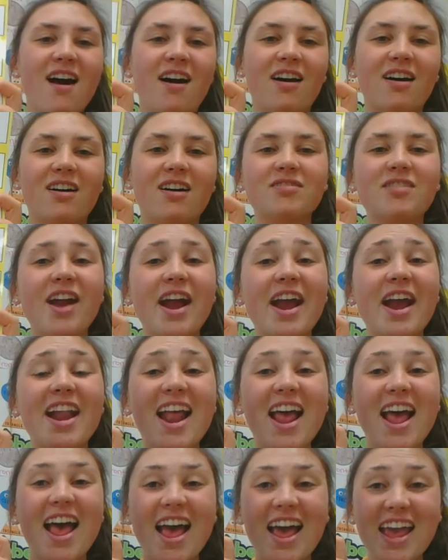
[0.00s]
All right.
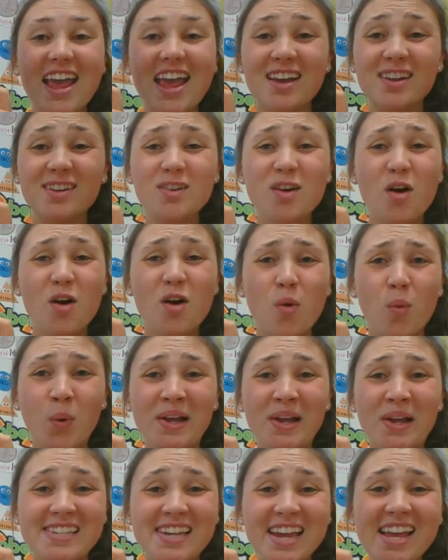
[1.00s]
And
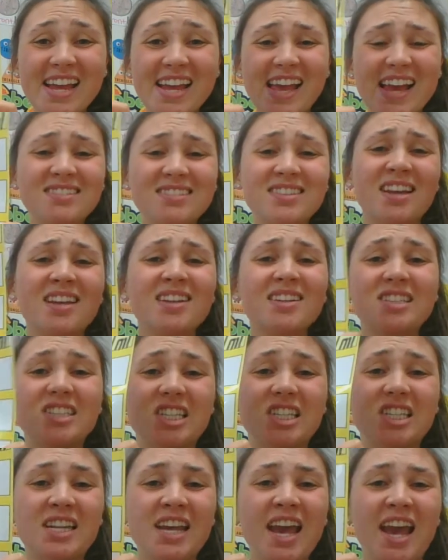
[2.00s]
what day is it
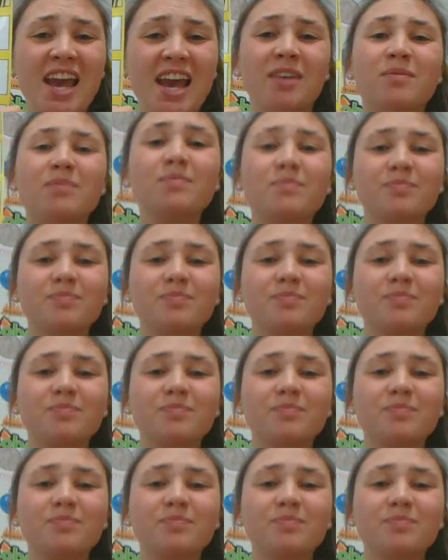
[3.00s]
today?